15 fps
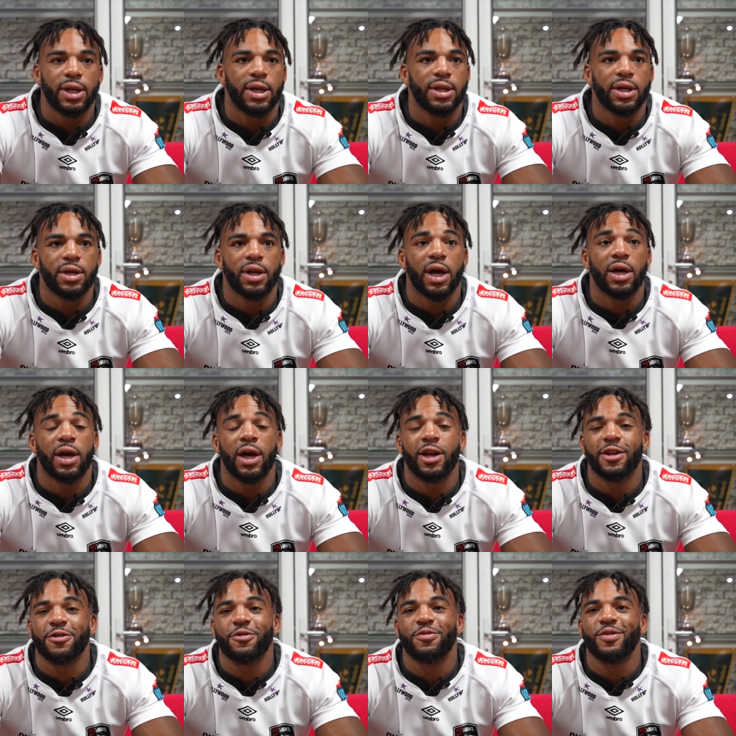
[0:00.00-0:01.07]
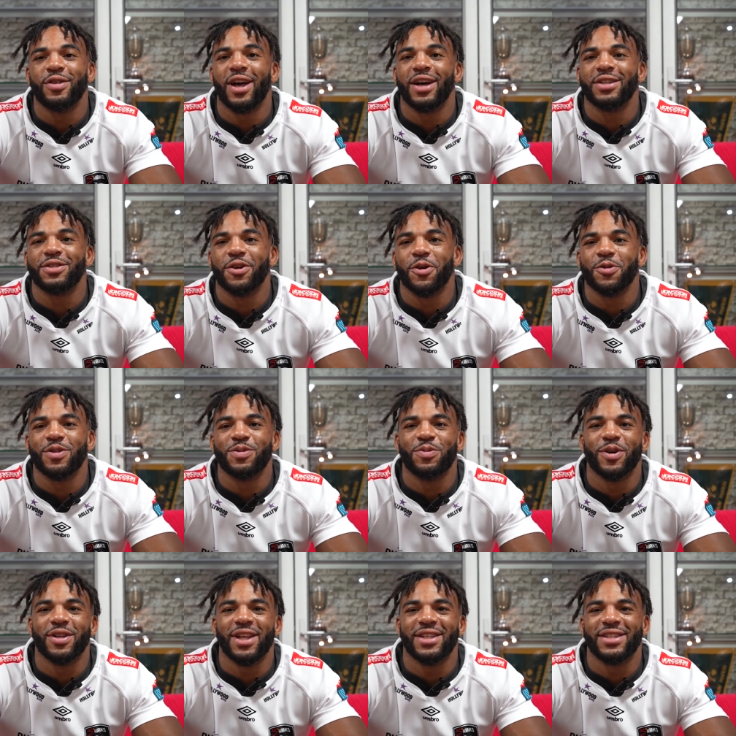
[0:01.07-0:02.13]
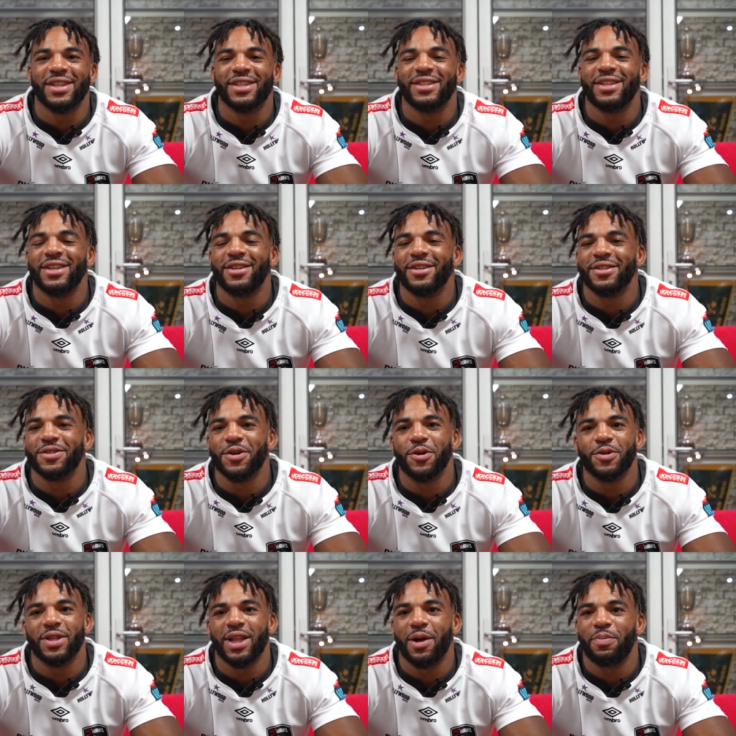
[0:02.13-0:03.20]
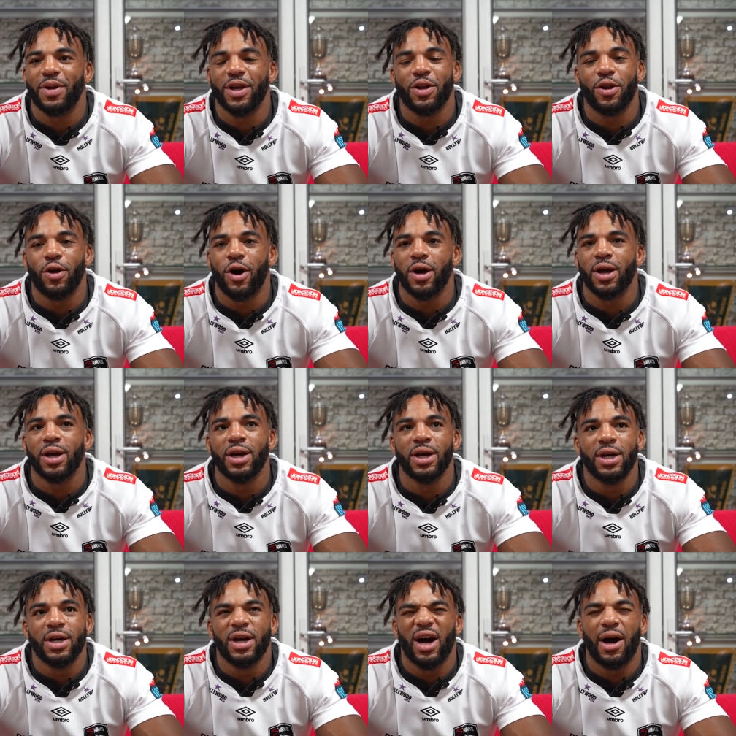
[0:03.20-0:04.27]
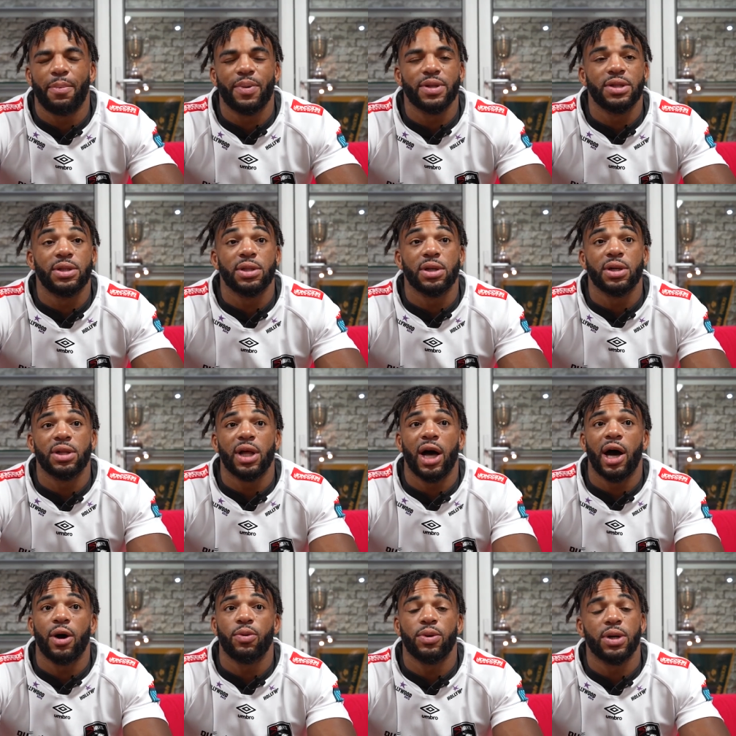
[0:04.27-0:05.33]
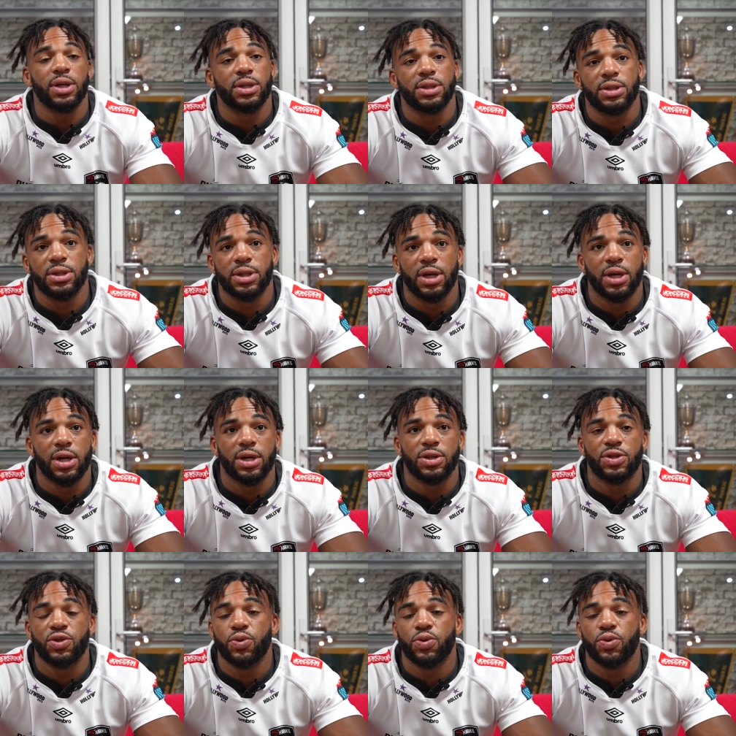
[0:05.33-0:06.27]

And then I had a nice growth spurt at 16 years old and I played lock up until I was uh,